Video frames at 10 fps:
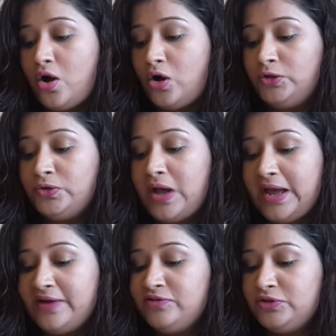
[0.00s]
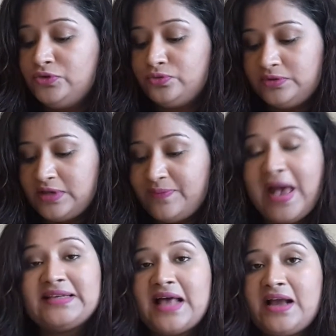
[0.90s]
Although I haven't used them
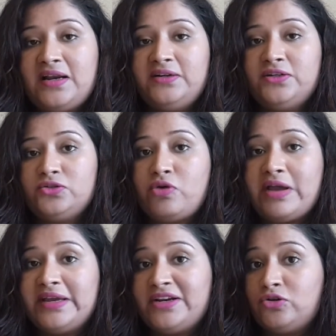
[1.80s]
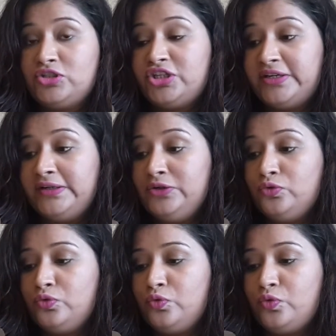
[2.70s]
as highlighter, so I cannot tell
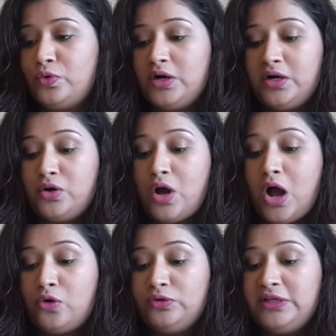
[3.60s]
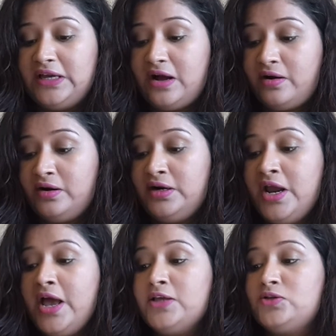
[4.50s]
you how they
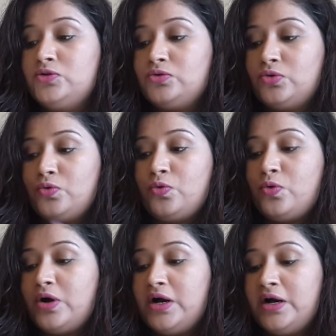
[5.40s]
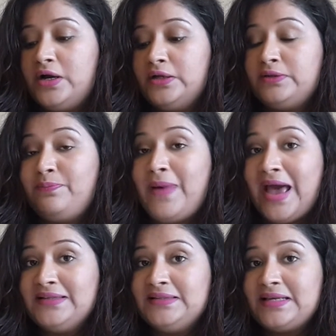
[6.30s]
are. So the
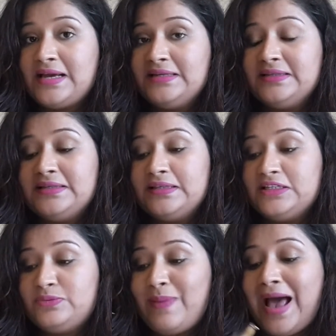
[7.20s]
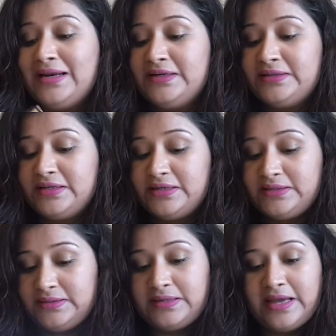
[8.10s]
pan size in this palette
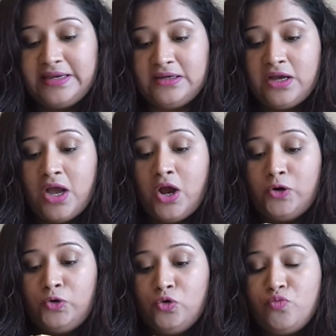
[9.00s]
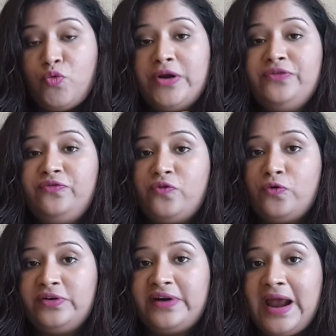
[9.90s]
is like
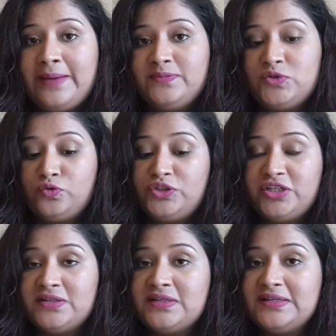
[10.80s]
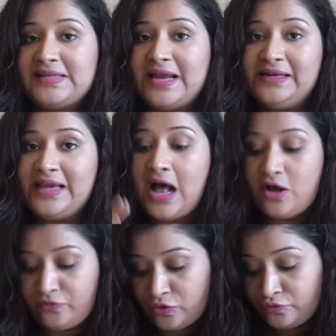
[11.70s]
2.4 grams, which is exactly
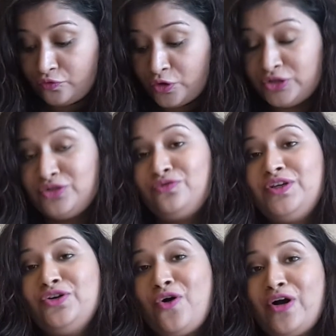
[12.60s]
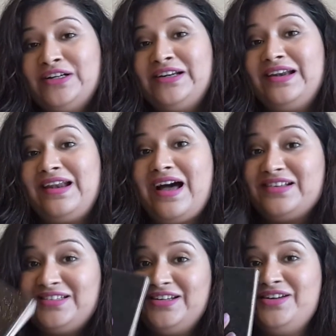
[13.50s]
half of what we got
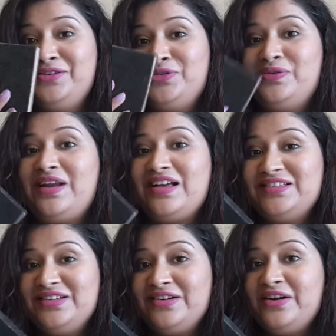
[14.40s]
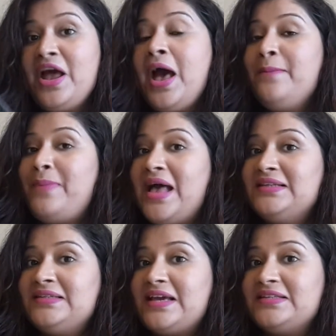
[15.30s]
last year. So last year
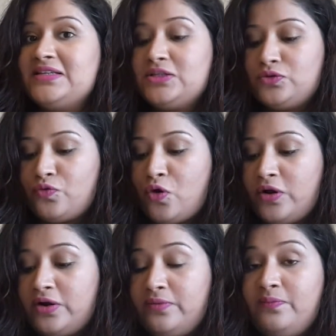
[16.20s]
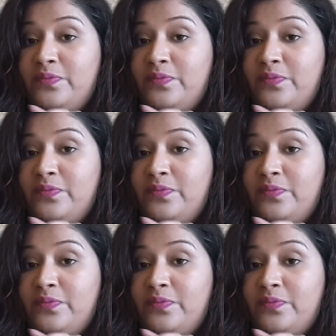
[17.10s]
pan sizes were